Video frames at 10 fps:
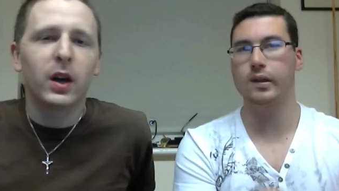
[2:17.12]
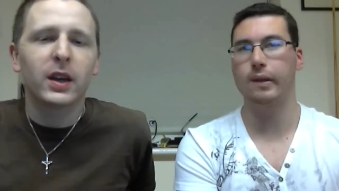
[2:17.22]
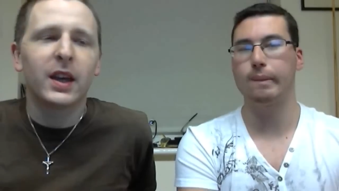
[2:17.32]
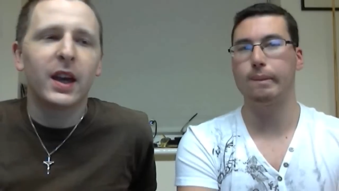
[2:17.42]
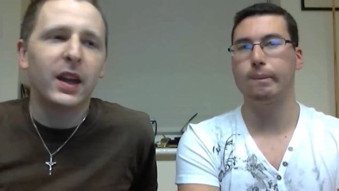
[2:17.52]

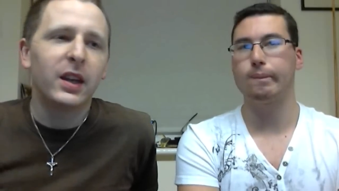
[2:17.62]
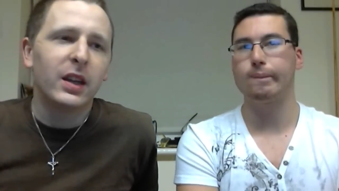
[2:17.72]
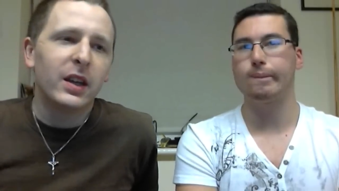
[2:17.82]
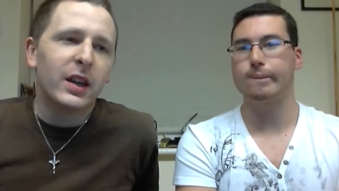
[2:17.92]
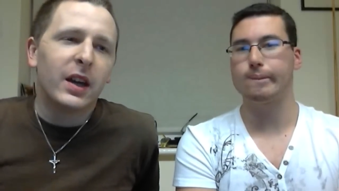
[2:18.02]
Speaker 1: but again,
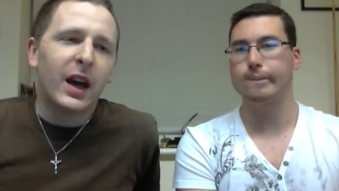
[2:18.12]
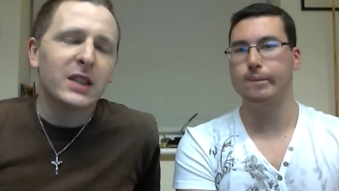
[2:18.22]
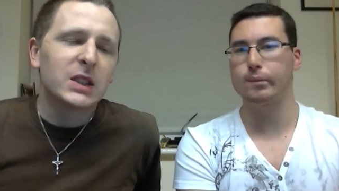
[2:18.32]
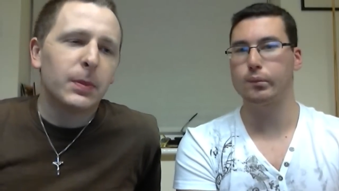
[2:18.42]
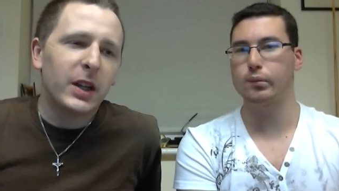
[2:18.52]

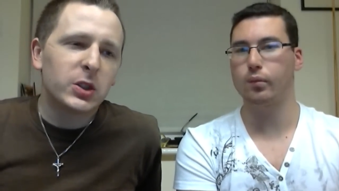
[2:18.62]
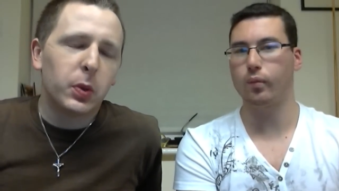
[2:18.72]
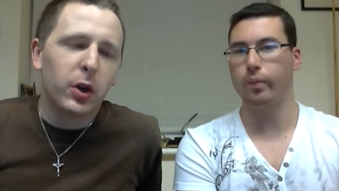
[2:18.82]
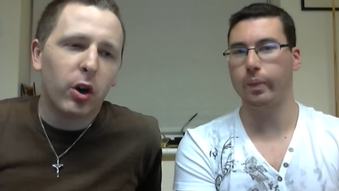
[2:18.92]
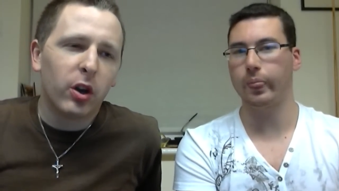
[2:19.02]
as the match
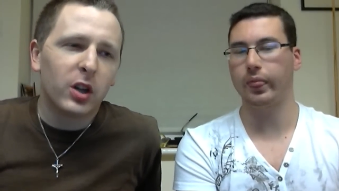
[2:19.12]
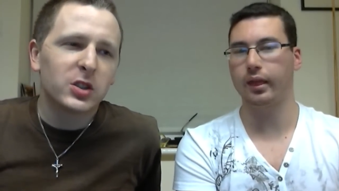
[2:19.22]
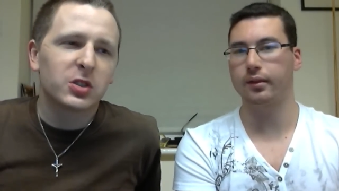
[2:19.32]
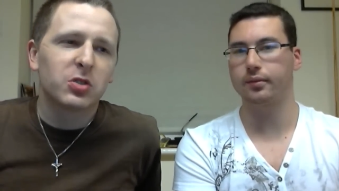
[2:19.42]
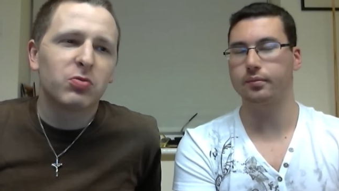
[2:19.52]
went on, I
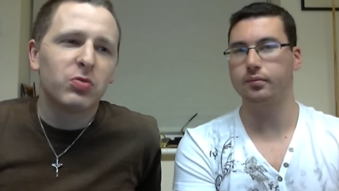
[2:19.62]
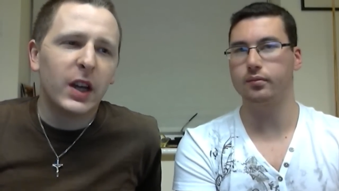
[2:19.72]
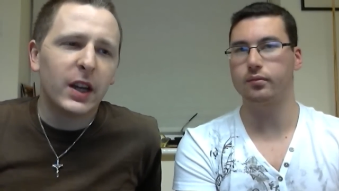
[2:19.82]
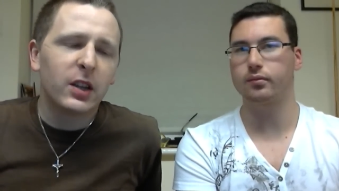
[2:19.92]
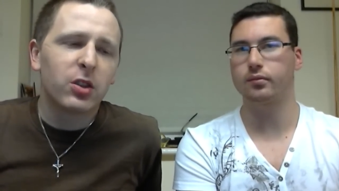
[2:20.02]
just
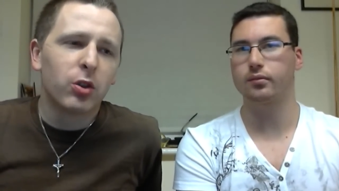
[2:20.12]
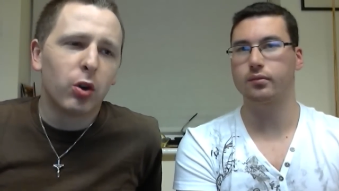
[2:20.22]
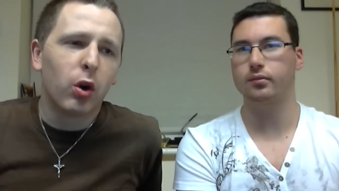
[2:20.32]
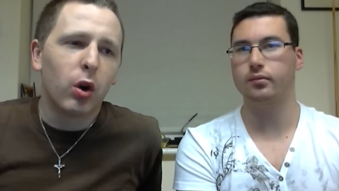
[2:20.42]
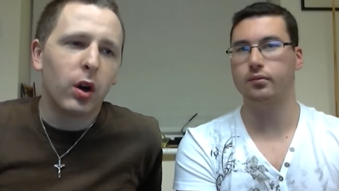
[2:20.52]
really
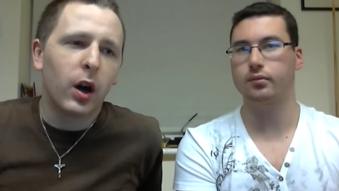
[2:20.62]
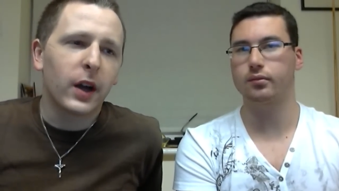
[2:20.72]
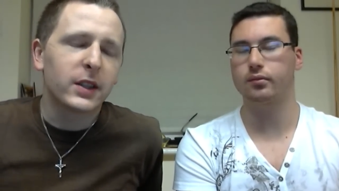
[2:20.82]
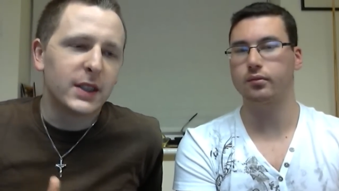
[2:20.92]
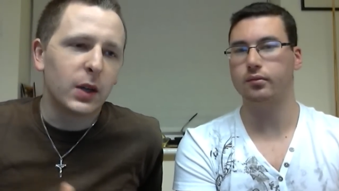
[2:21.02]
thought, I
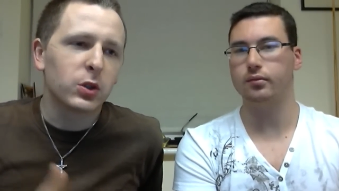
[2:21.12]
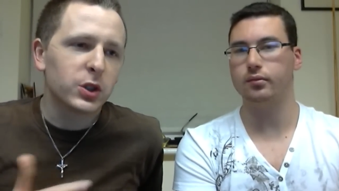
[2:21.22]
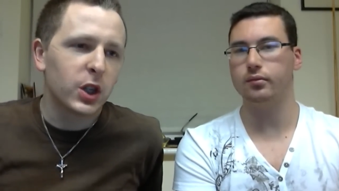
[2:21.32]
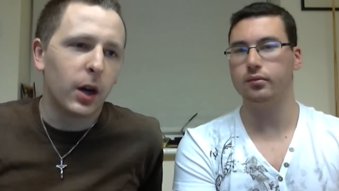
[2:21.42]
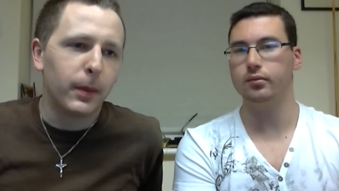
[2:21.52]
could see
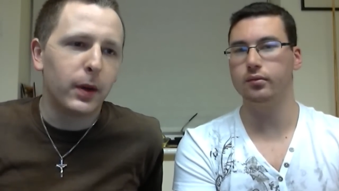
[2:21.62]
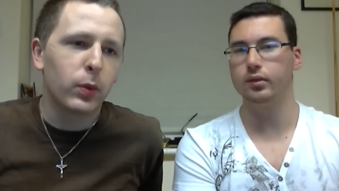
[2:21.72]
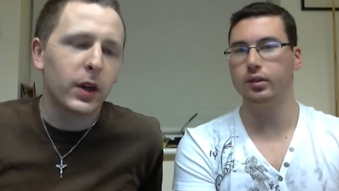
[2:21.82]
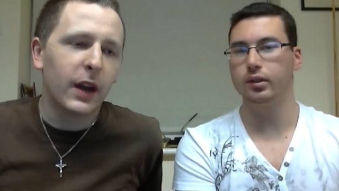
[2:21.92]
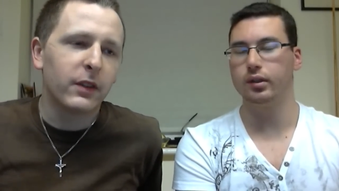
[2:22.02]
what's coming,
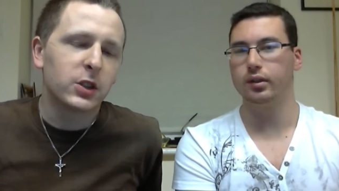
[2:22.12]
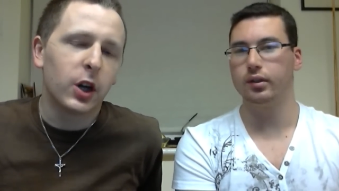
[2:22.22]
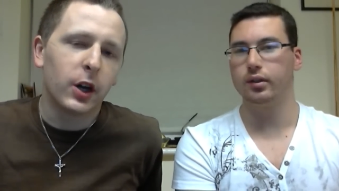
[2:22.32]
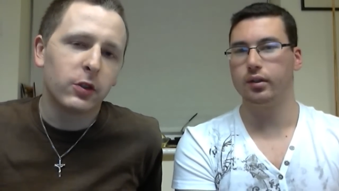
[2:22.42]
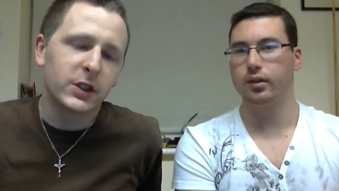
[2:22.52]
we're going to have a
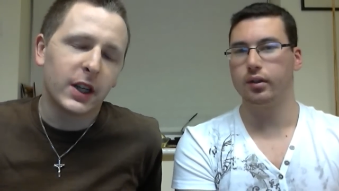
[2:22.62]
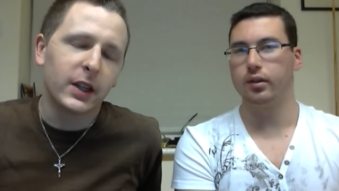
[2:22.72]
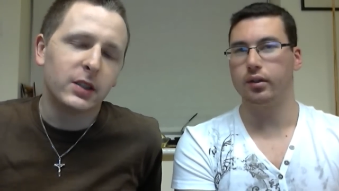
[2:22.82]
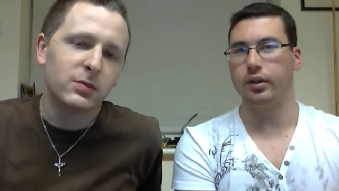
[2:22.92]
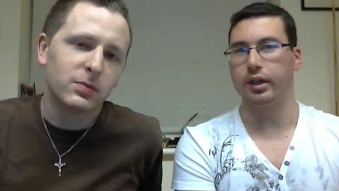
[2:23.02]
title
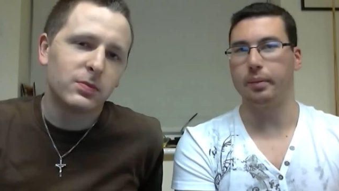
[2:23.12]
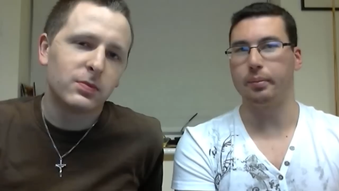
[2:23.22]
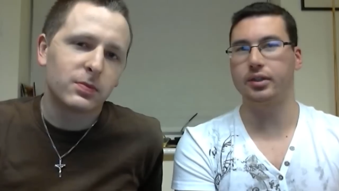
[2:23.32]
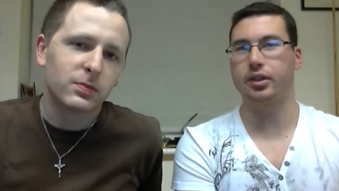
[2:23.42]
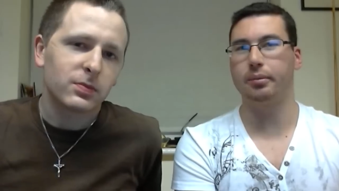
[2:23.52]
retain.
Speaker 2: Yeah,
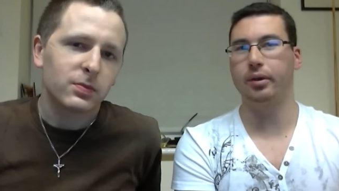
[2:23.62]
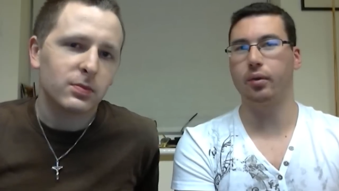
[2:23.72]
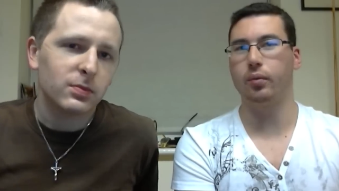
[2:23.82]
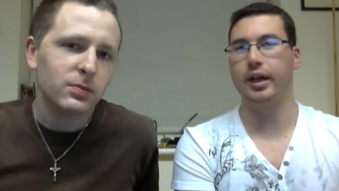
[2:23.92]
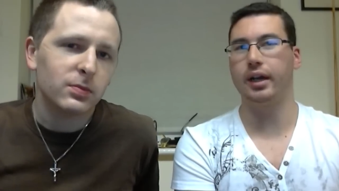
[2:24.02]
Mexican
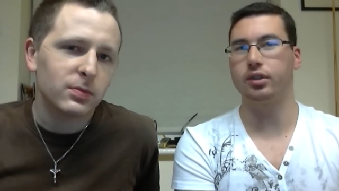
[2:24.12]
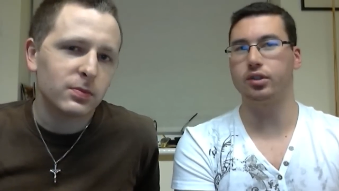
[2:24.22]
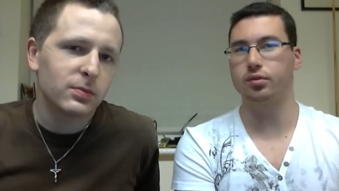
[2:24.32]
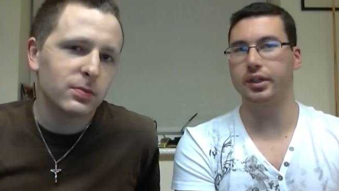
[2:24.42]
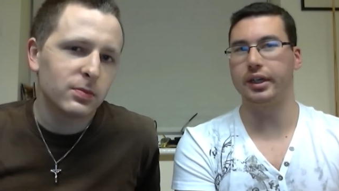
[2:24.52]
America win after
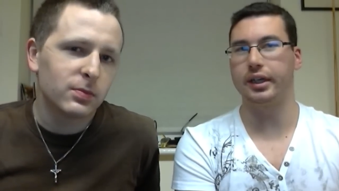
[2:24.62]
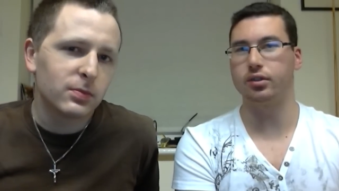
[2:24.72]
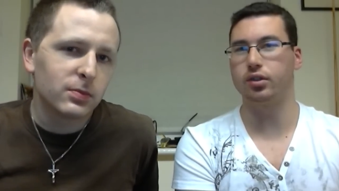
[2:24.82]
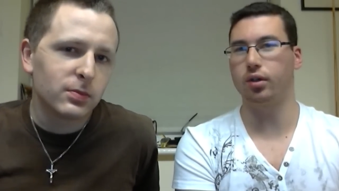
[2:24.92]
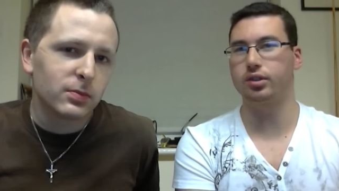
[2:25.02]
Sarita
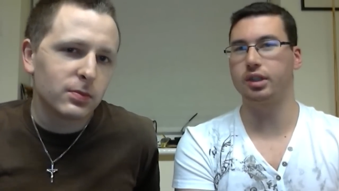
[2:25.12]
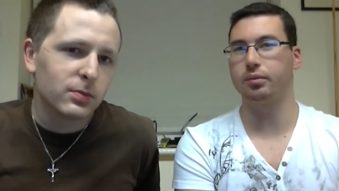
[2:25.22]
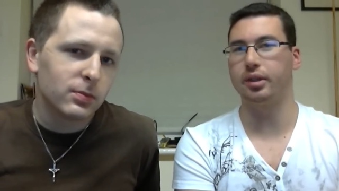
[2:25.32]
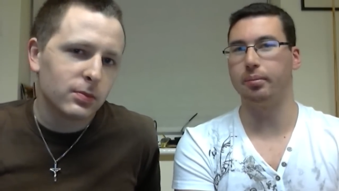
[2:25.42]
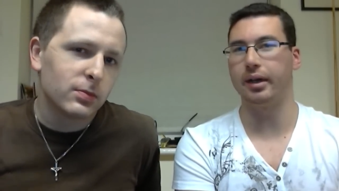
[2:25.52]
hits Toxxin
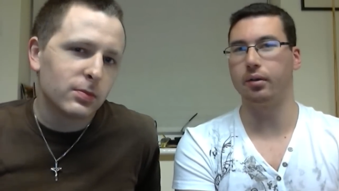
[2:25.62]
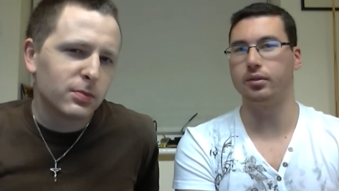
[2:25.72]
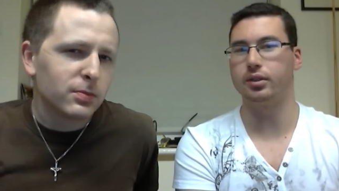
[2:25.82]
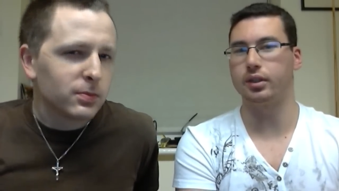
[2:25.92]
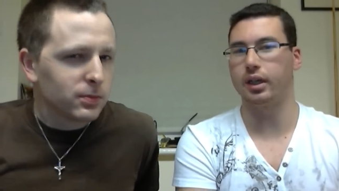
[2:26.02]
with the
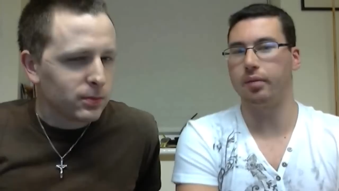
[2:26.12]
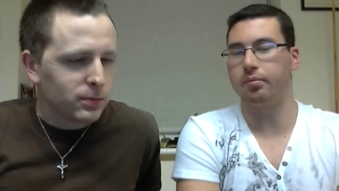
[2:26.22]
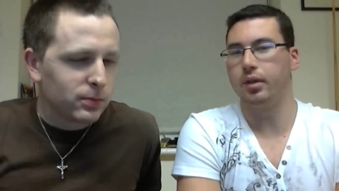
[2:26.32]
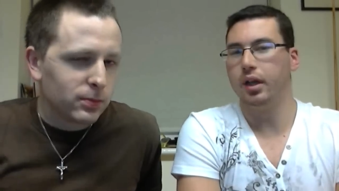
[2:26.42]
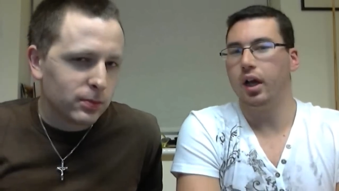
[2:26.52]
belt.
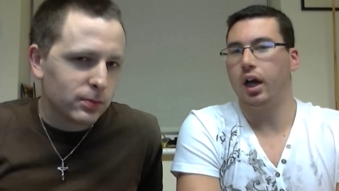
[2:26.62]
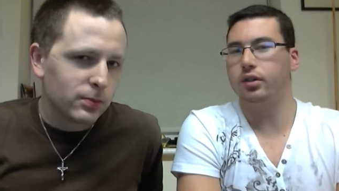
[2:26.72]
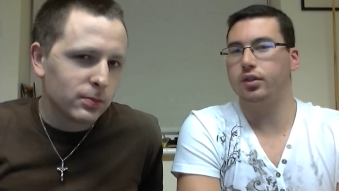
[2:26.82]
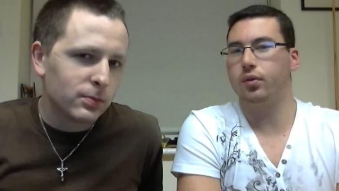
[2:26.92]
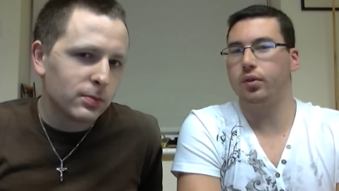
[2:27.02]
Um, I
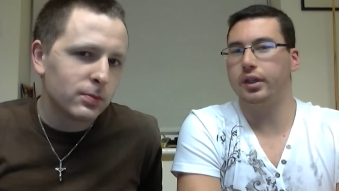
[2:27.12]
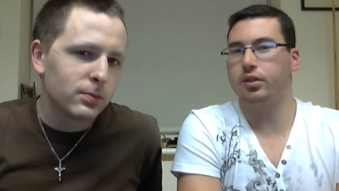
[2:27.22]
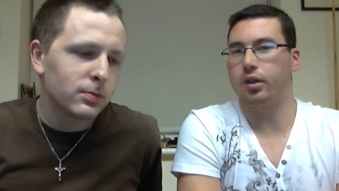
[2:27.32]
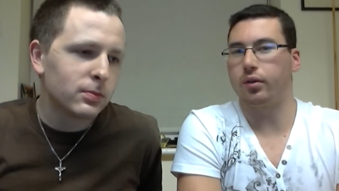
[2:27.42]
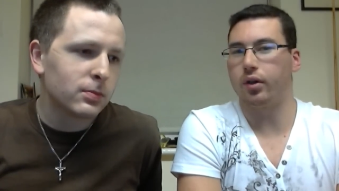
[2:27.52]
just thought
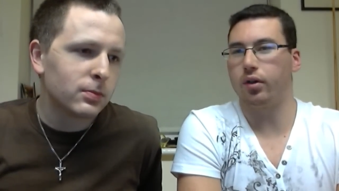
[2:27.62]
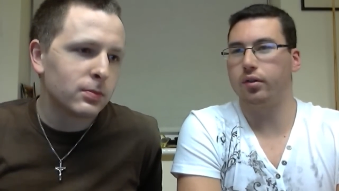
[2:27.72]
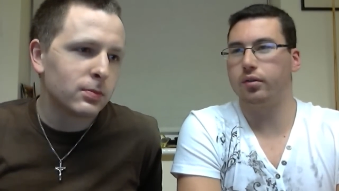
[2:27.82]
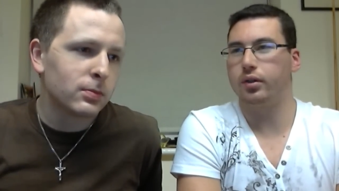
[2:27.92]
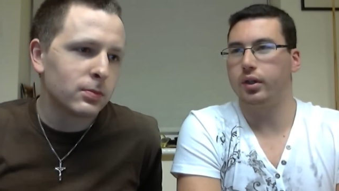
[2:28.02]
this though,
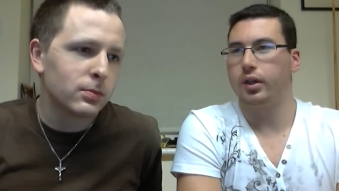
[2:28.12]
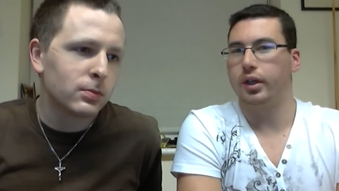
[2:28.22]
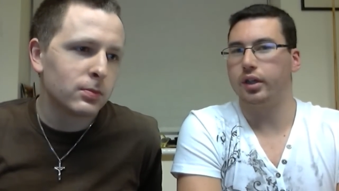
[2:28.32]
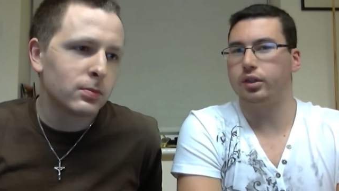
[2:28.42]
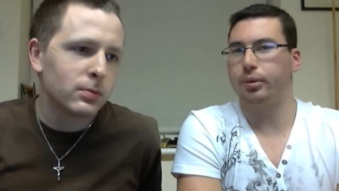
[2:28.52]
on
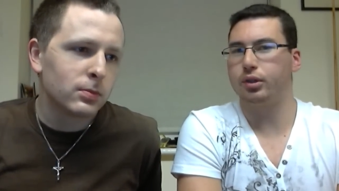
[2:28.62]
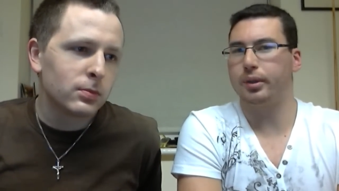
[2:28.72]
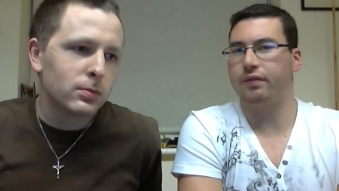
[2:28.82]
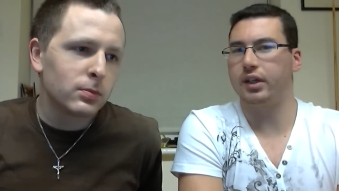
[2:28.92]
it's supposed to be